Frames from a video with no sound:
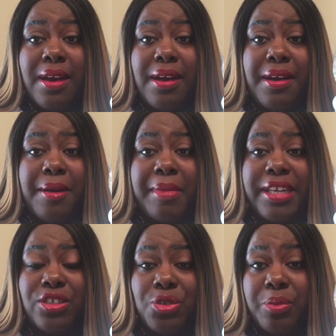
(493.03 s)

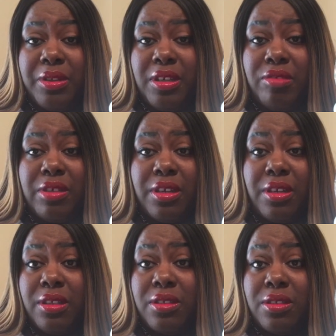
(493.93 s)
I do believe that it
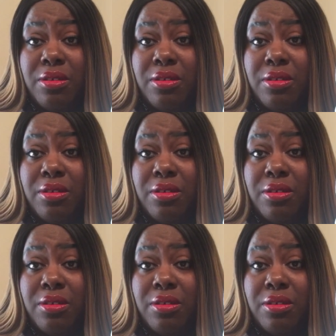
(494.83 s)
is,